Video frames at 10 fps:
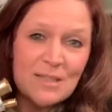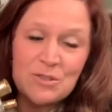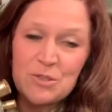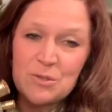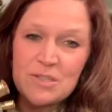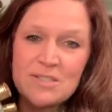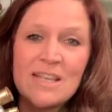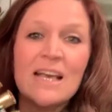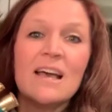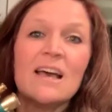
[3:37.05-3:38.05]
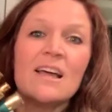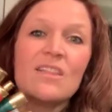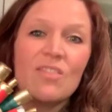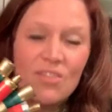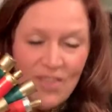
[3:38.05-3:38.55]
outdoors,
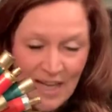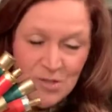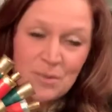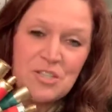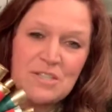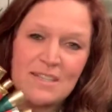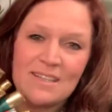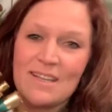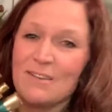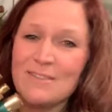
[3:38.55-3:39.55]
that's what she's going to love.